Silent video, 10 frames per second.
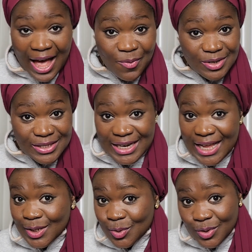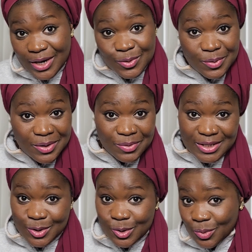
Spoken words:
I was an A student when I was in